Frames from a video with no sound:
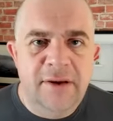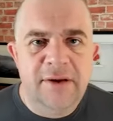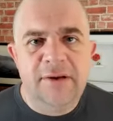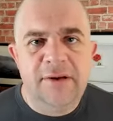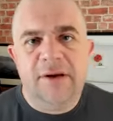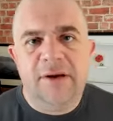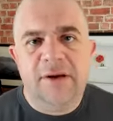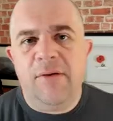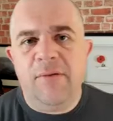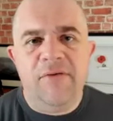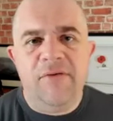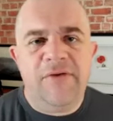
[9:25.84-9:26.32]

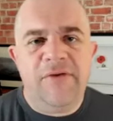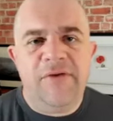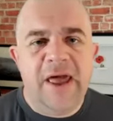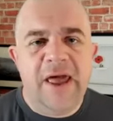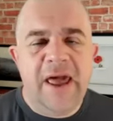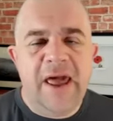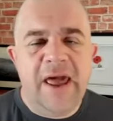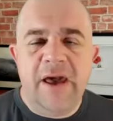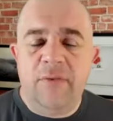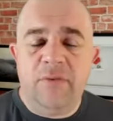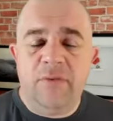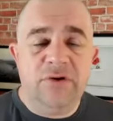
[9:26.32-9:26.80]
Come over
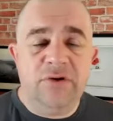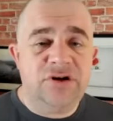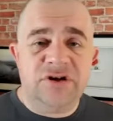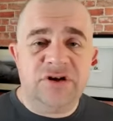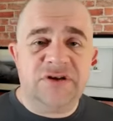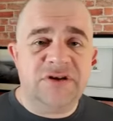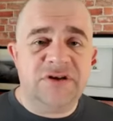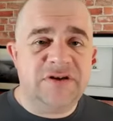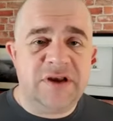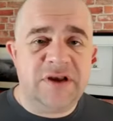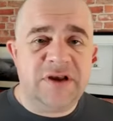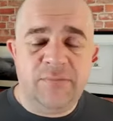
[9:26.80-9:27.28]
here with just
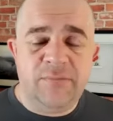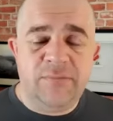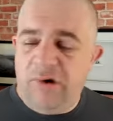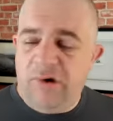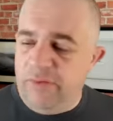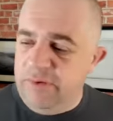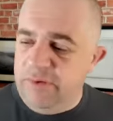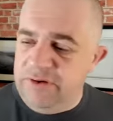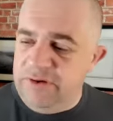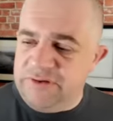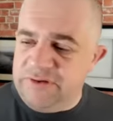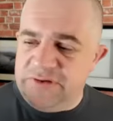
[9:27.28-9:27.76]
the same
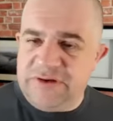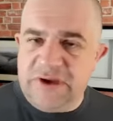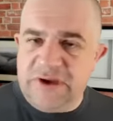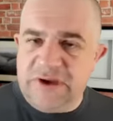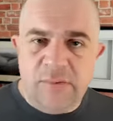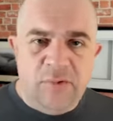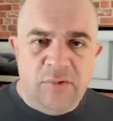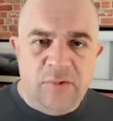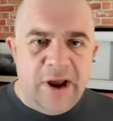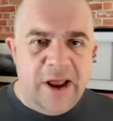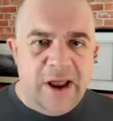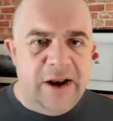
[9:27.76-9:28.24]
product, it's the same
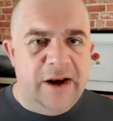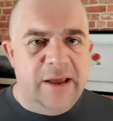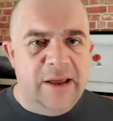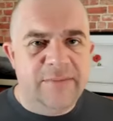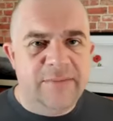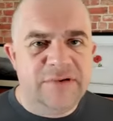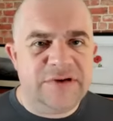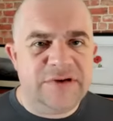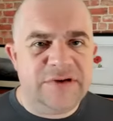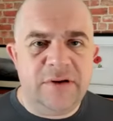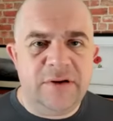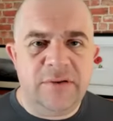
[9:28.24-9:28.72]
organic
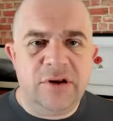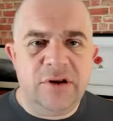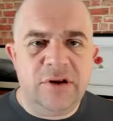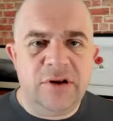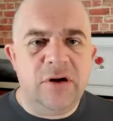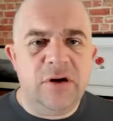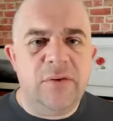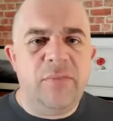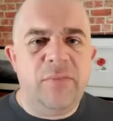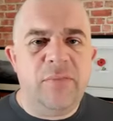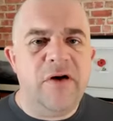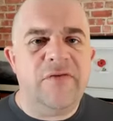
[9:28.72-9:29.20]
lemon, so
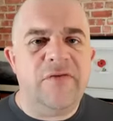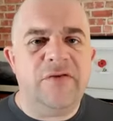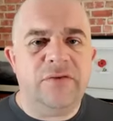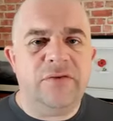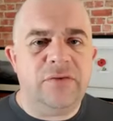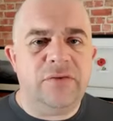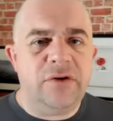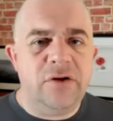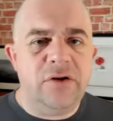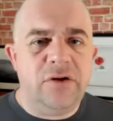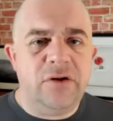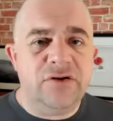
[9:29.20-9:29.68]

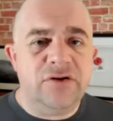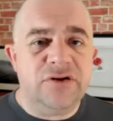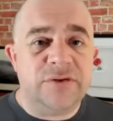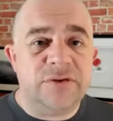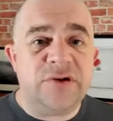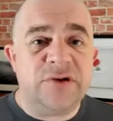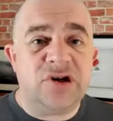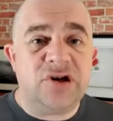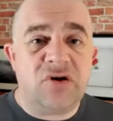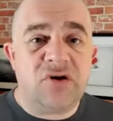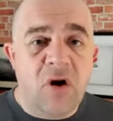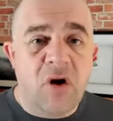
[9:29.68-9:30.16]
you can
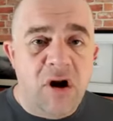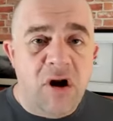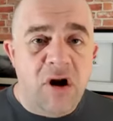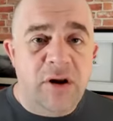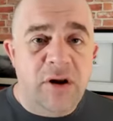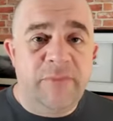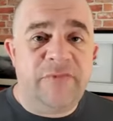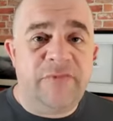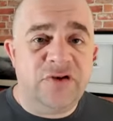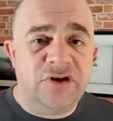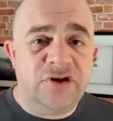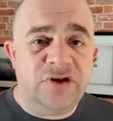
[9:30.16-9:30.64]

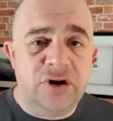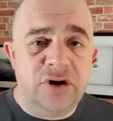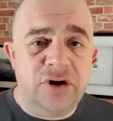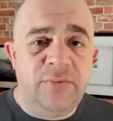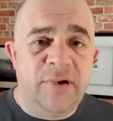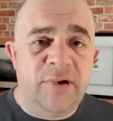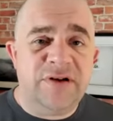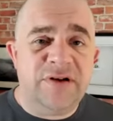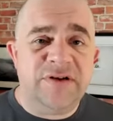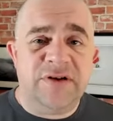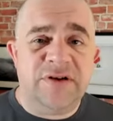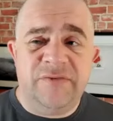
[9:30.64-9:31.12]
subscribe for
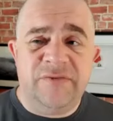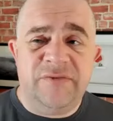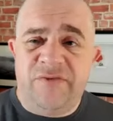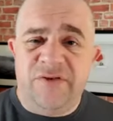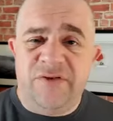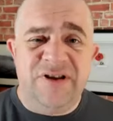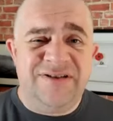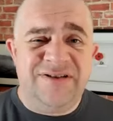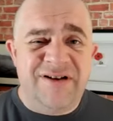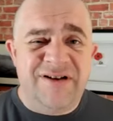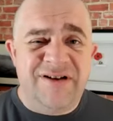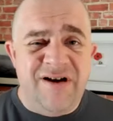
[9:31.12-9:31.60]
$2 for an
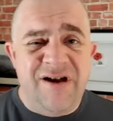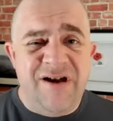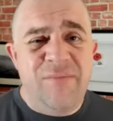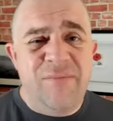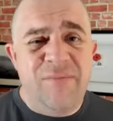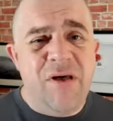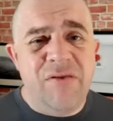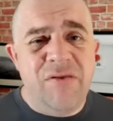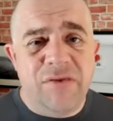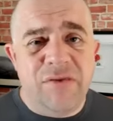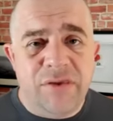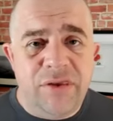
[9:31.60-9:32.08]
entire
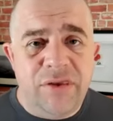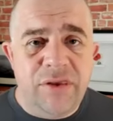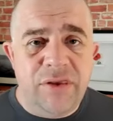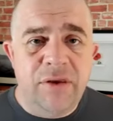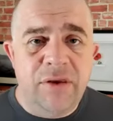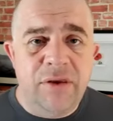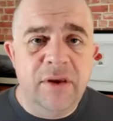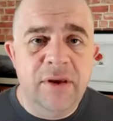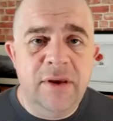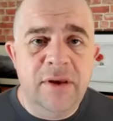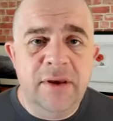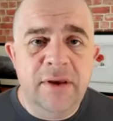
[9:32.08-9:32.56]
month.
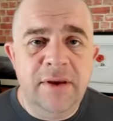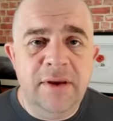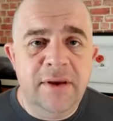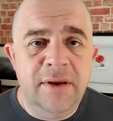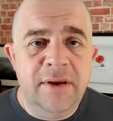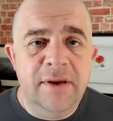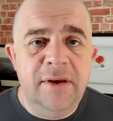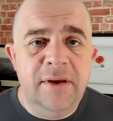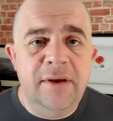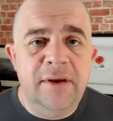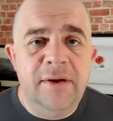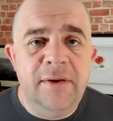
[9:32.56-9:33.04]

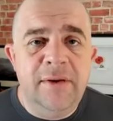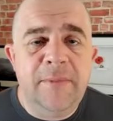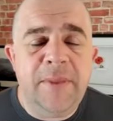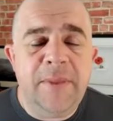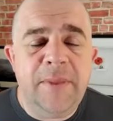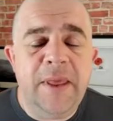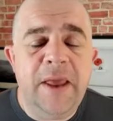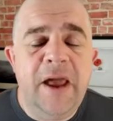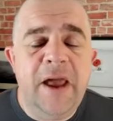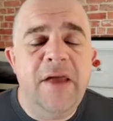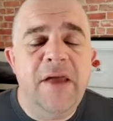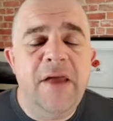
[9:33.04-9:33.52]

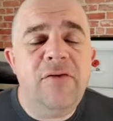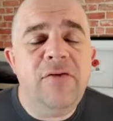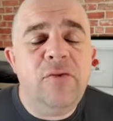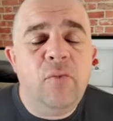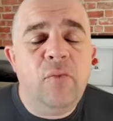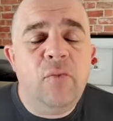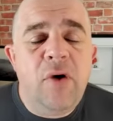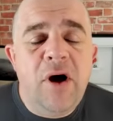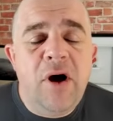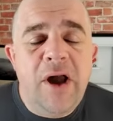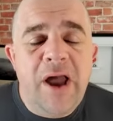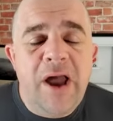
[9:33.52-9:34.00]
Right? And
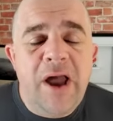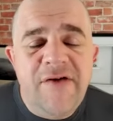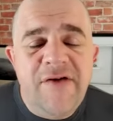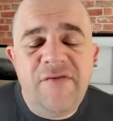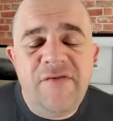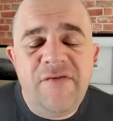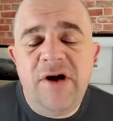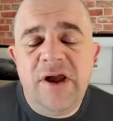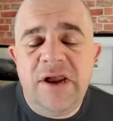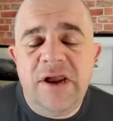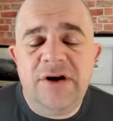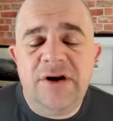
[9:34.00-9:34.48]

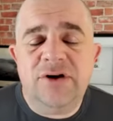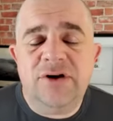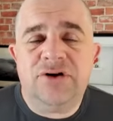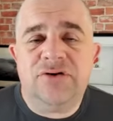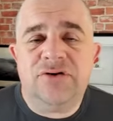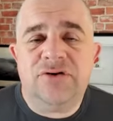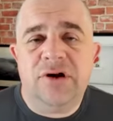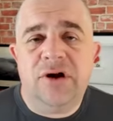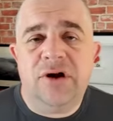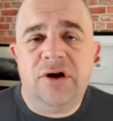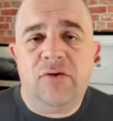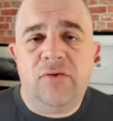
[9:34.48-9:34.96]
whatever
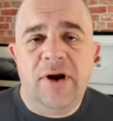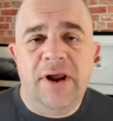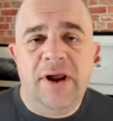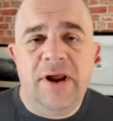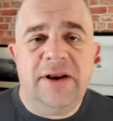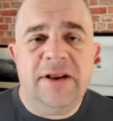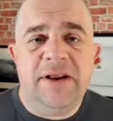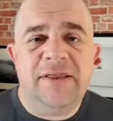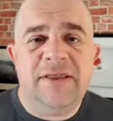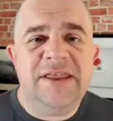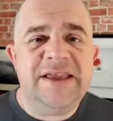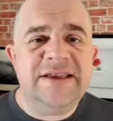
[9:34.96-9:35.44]
industry you're in,
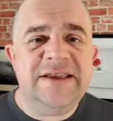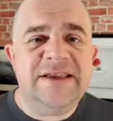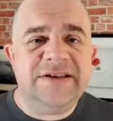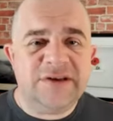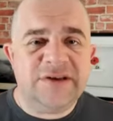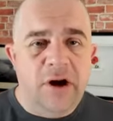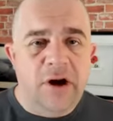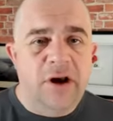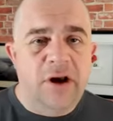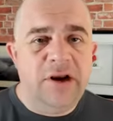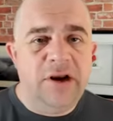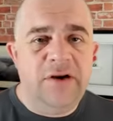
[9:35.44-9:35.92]
these
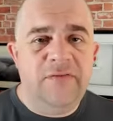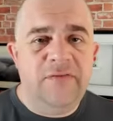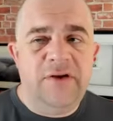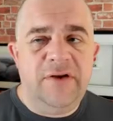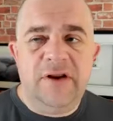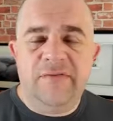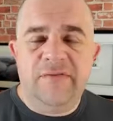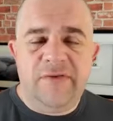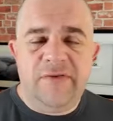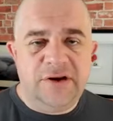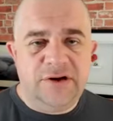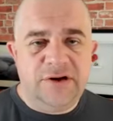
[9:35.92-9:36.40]
kind of
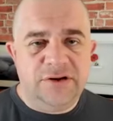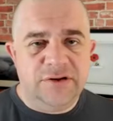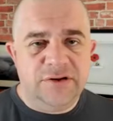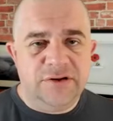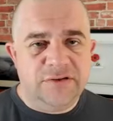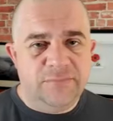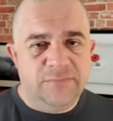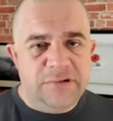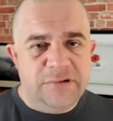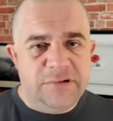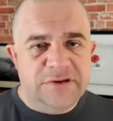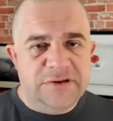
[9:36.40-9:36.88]
innovations
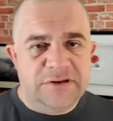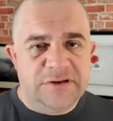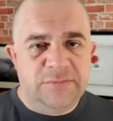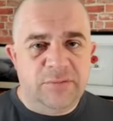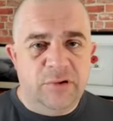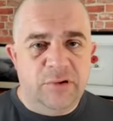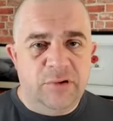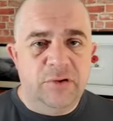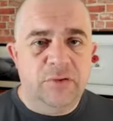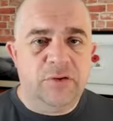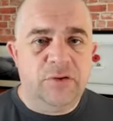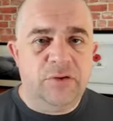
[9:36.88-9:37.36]
of business
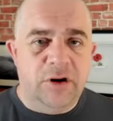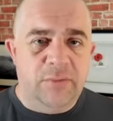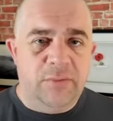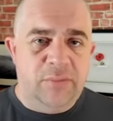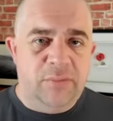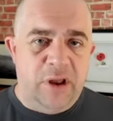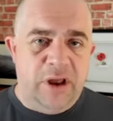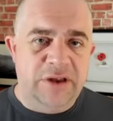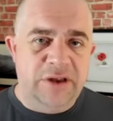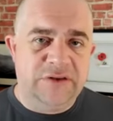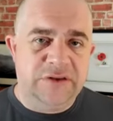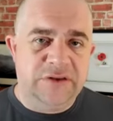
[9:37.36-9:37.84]
model can
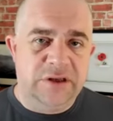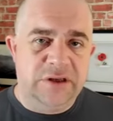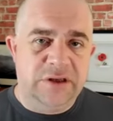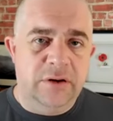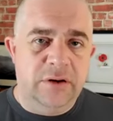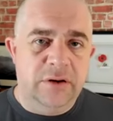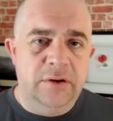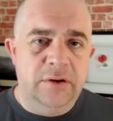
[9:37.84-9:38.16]
apply to you.